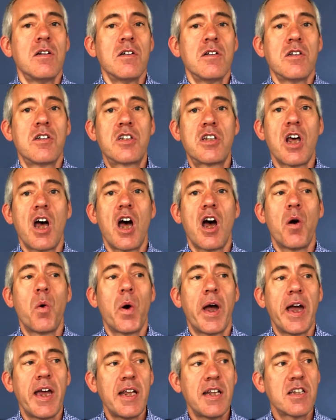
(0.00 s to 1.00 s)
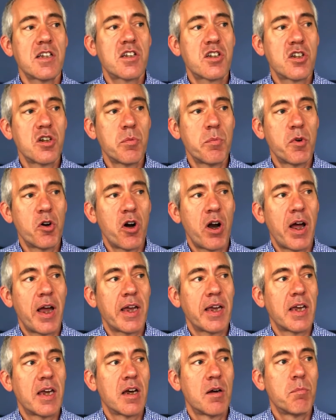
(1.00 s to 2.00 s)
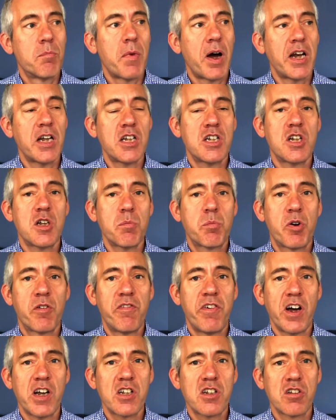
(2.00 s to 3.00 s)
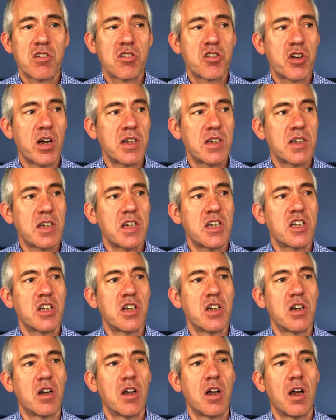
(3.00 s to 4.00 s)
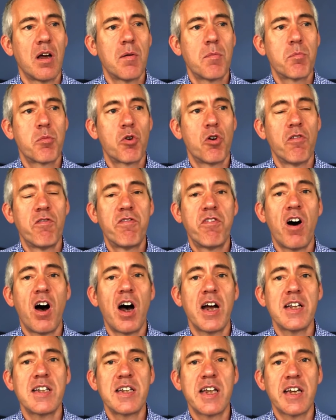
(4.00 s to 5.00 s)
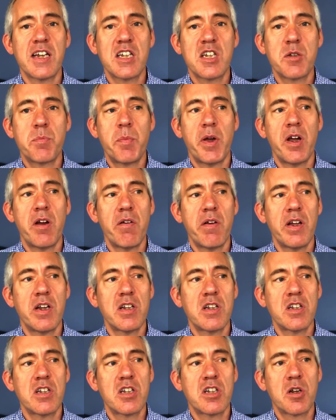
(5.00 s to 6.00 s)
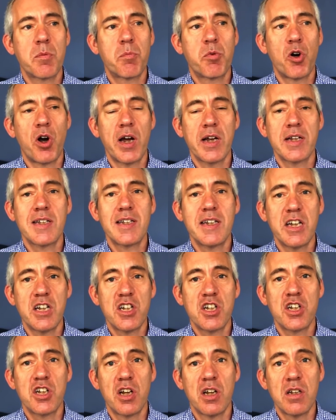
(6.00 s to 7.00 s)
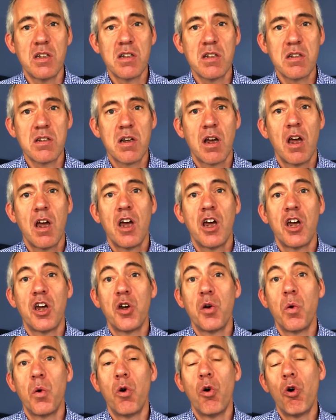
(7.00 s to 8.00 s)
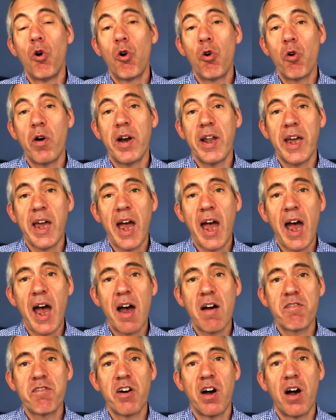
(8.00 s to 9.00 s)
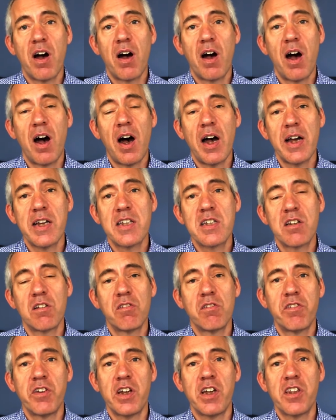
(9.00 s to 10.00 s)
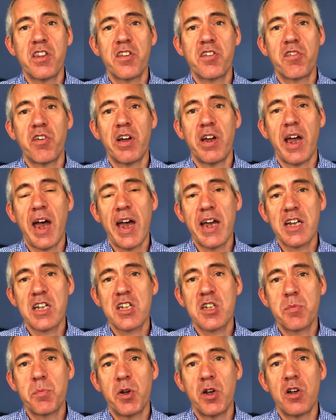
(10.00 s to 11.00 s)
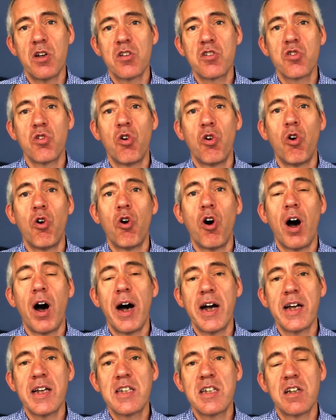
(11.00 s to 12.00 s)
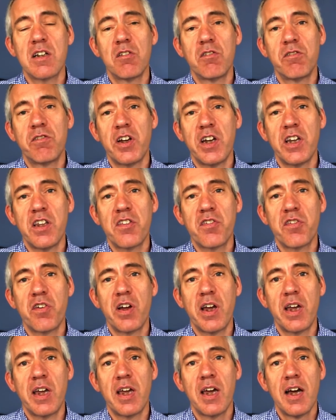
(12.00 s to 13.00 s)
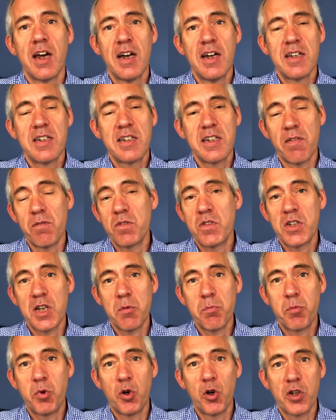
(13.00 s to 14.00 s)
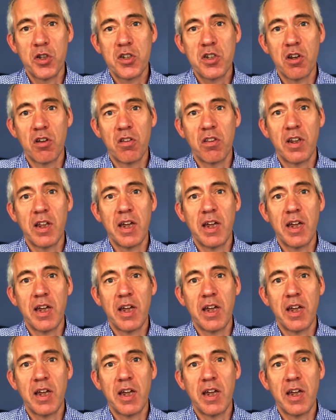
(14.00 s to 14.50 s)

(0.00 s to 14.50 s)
So, in summary, Managing Professional Transition provides experienced practitioners who already have ITIL V3 Expert or ITIL V3 17 points on